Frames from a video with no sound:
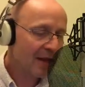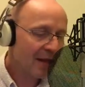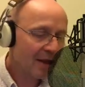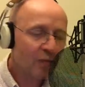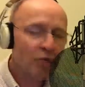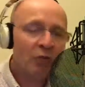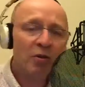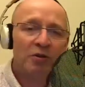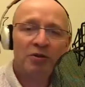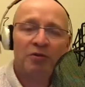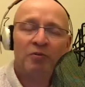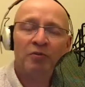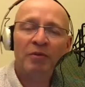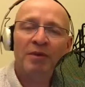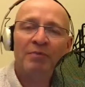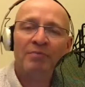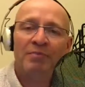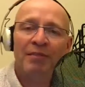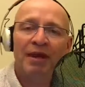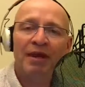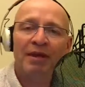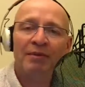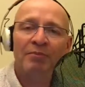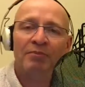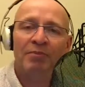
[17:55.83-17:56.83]
What do we
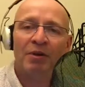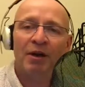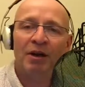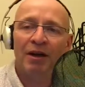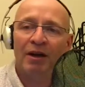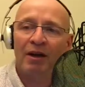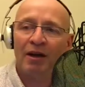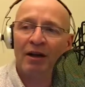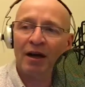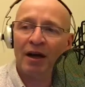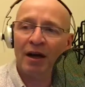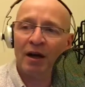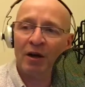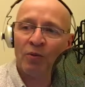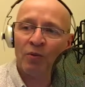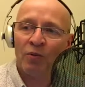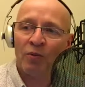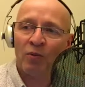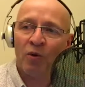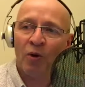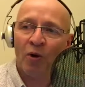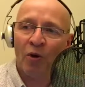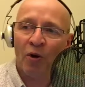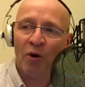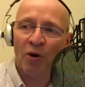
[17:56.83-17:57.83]
mean by a
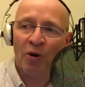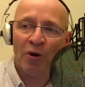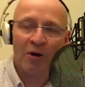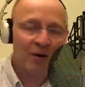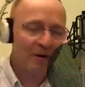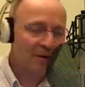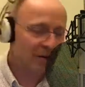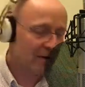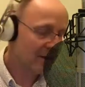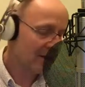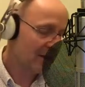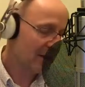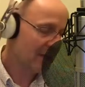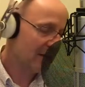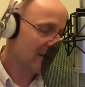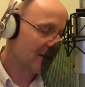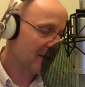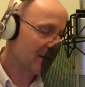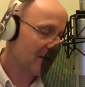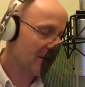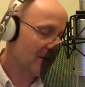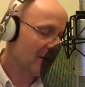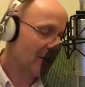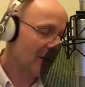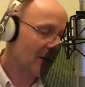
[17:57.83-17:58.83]
war
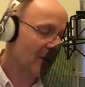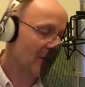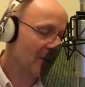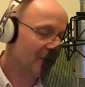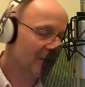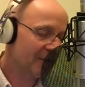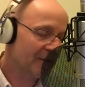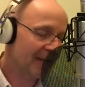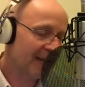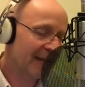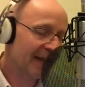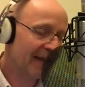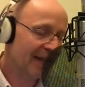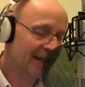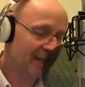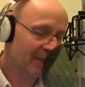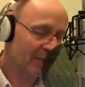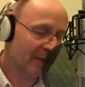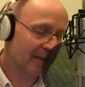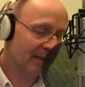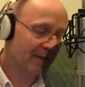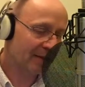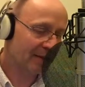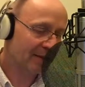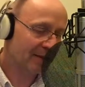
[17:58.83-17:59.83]
on
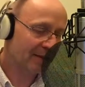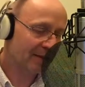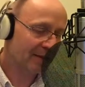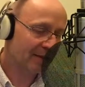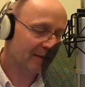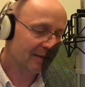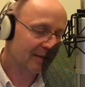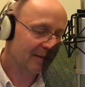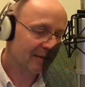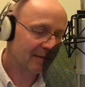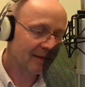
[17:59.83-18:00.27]
cannabis?